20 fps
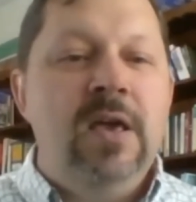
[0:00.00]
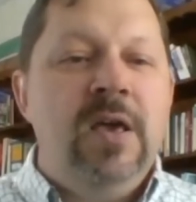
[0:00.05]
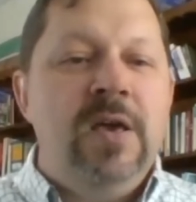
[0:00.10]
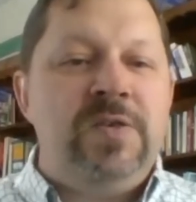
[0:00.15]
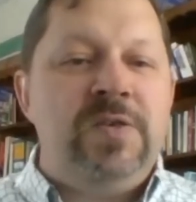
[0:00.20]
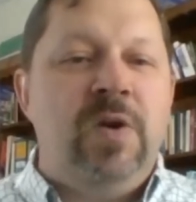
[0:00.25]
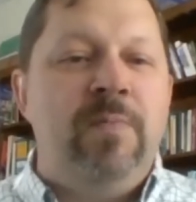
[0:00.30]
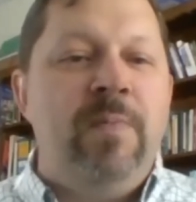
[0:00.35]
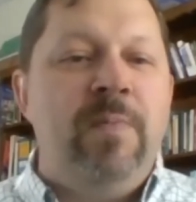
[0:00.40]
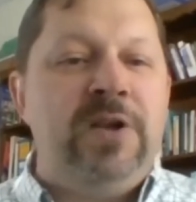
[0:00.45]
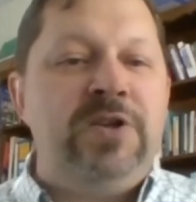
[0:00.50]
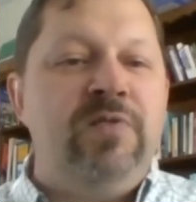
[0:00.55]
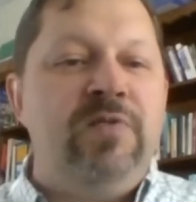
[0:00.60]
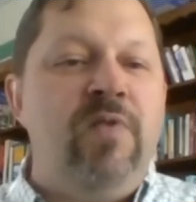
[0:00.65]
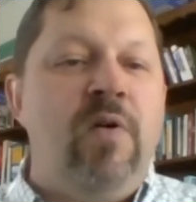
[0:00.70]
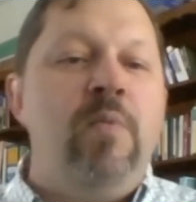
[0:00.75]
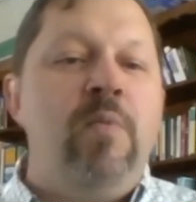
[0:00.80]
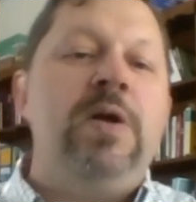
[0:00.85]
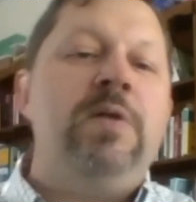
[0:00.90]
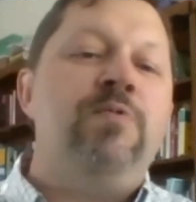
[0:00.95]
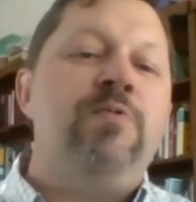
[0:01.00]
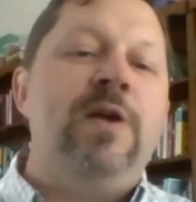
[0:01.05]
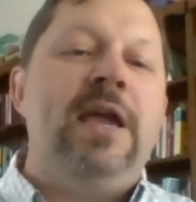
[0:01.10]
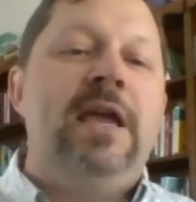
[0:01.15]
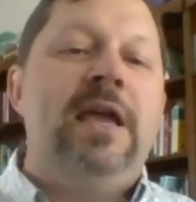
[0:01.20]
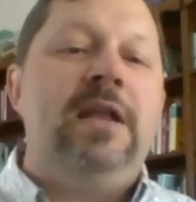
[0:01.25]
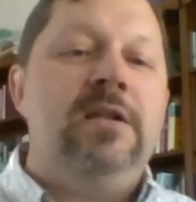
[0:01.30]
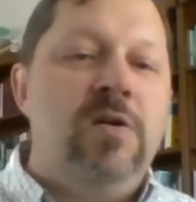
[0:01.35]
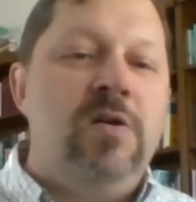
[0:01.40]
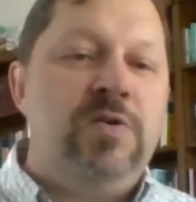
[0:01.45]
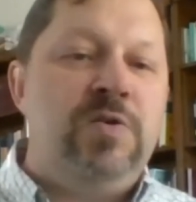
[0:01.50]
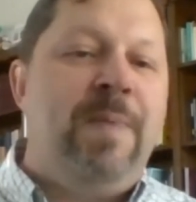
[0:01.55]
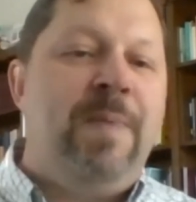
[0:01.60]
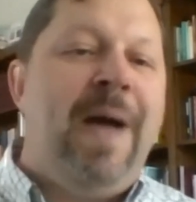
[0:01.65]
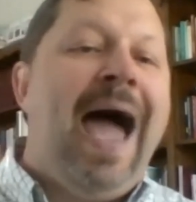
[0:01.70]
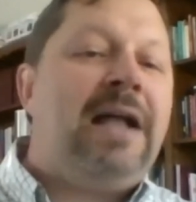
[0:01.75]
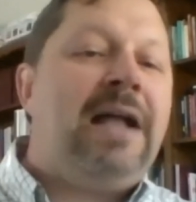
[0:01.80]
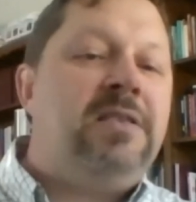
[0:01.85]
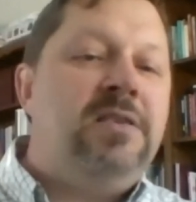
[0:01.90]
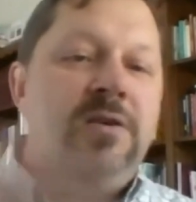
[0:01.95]
So much of what we read goes
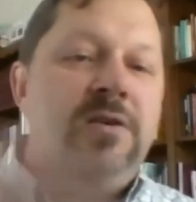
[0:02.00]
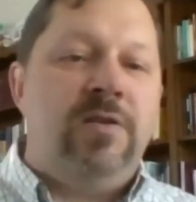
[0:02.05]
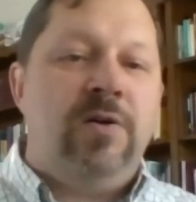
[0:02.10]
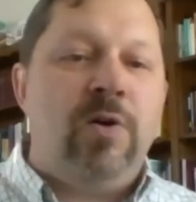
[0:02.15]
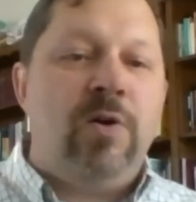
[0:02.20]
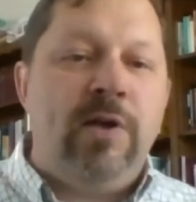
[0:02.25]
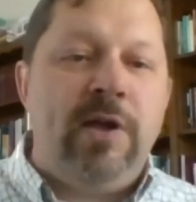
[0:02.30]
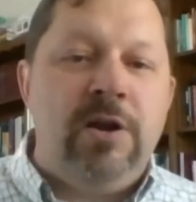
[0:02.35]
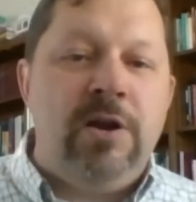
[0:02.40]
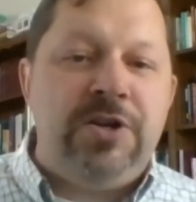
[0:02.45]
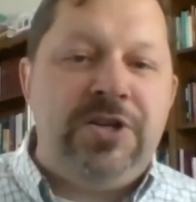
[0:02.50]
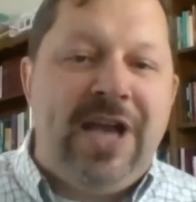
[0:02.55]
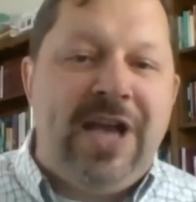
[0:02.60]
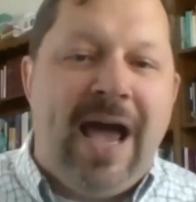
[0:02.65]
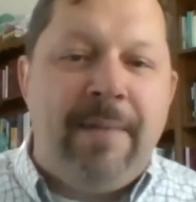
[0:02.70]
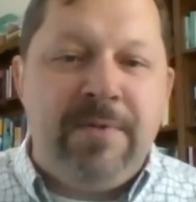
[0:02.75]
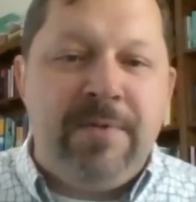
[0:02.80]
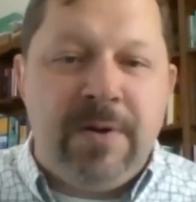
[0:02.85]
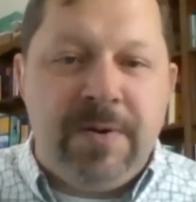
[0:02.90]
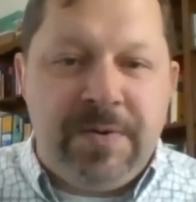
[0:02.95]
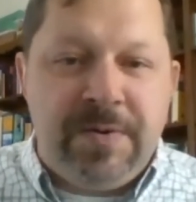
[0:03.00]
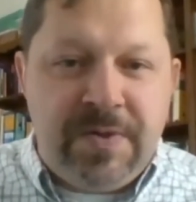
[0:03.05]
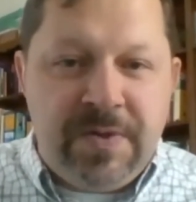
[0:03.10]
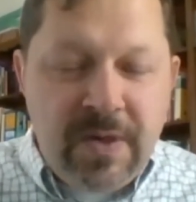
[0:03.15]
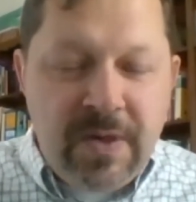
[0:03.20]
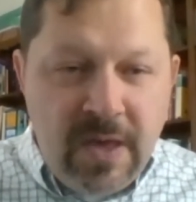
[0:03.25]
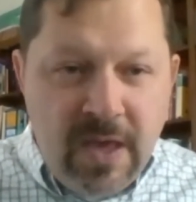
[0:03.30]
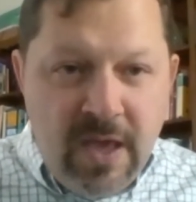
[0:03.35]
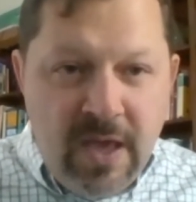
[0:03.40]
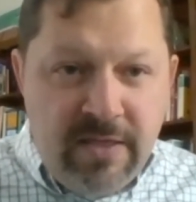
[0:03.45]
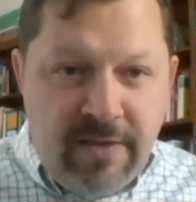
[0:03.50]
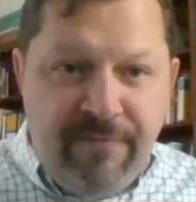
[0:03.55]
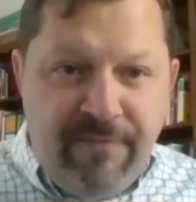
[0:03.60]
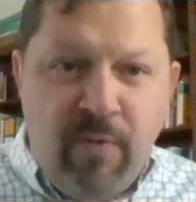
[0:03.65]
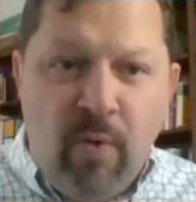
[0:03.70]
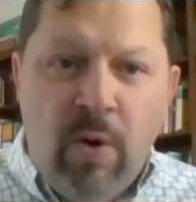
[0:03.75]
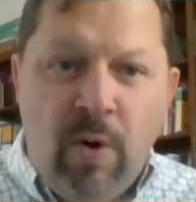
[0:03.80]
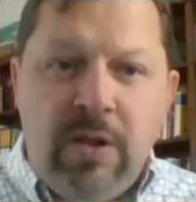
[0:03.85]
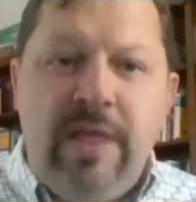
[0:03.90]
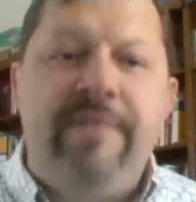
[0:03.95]
back to the earlier chapters, the
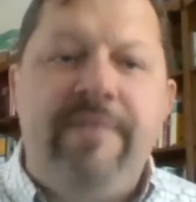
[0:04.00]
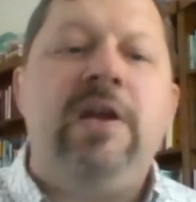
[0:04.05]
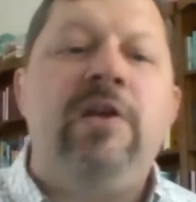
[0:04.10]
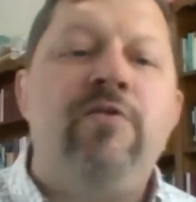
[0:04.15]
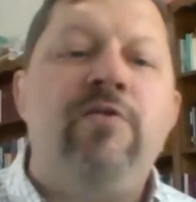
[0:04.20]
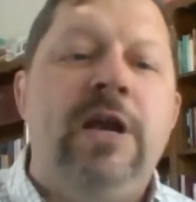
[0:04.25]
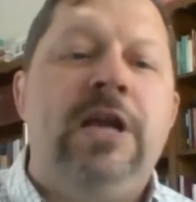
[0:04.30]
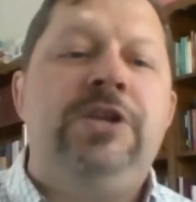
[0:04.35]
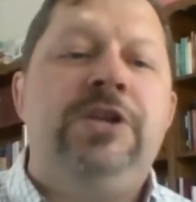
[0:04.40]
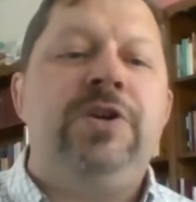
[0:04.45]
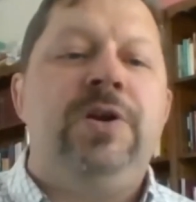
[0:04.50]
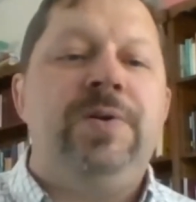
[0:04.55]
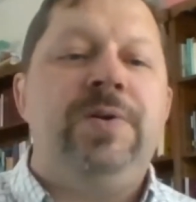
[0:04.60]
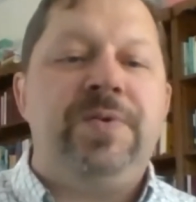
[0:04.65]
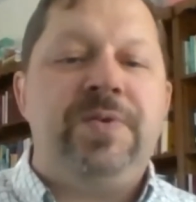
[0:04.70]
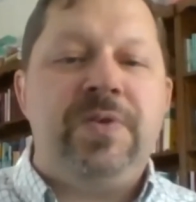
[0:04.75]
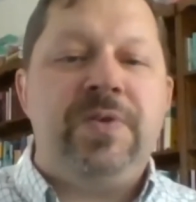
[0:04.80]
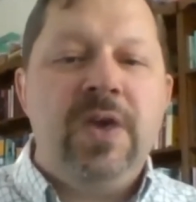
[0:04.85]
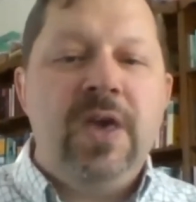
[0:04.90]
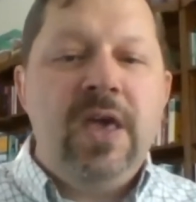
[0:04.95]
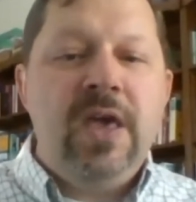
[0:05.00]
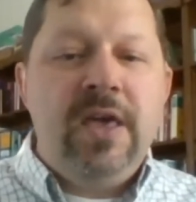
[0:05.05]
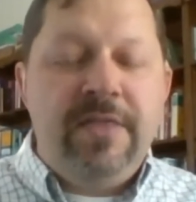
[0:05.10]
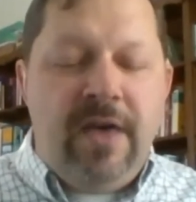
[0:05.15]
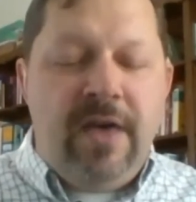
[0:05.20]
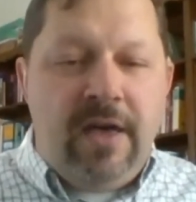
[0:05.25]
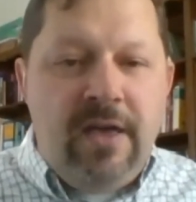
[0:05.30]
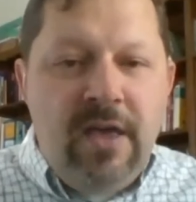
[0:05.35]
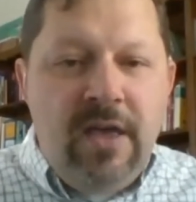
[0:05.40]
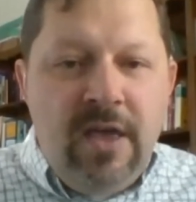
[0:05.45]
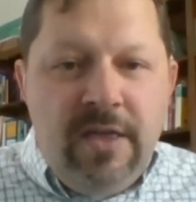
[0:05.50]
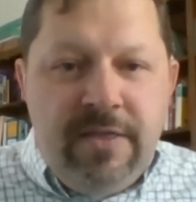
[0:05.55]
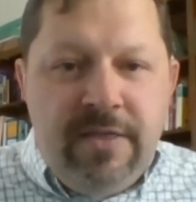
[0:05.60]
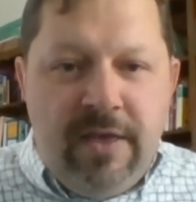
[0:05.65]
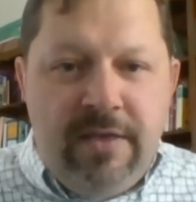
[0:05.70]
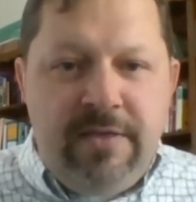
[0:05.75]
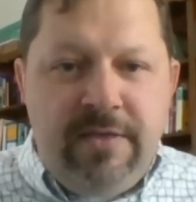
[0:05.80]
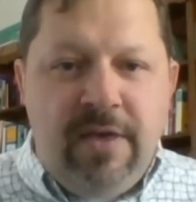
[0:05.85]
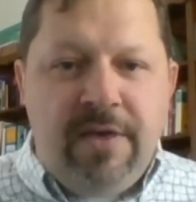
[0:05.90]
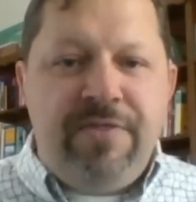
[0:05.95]
four living creatures, the
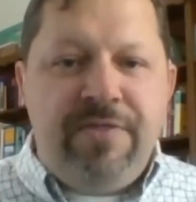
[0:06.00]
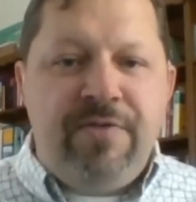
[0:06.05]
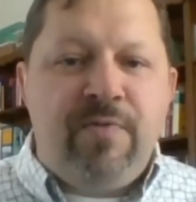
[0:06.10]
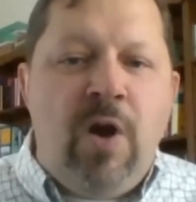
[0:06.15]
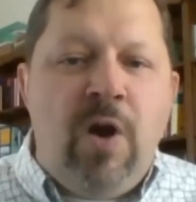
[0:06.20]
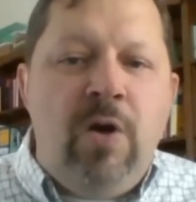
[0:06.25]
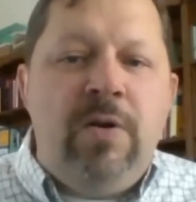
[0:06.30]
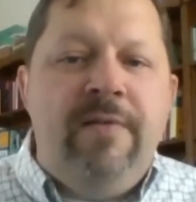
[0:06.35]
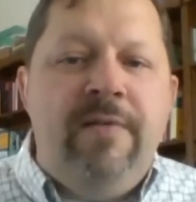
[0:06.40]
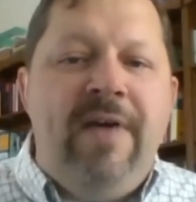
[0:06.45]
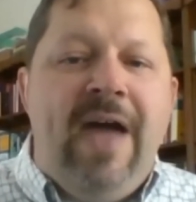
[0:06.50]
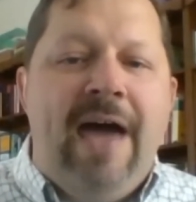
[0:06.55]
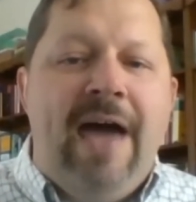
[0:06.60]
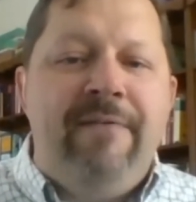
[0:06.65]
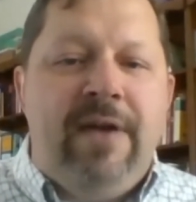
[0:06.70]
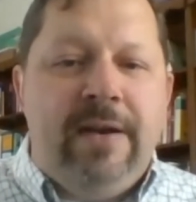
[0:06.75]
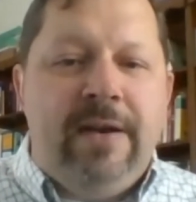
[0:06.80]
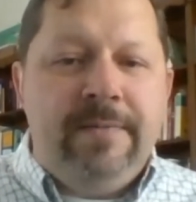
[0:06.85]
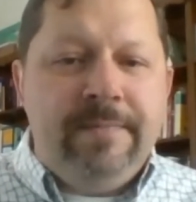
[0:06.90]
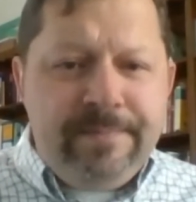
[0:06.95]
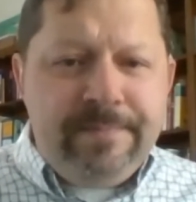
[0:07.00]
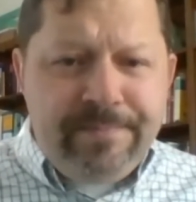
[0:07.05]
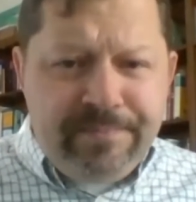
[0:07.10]
throne of heaven.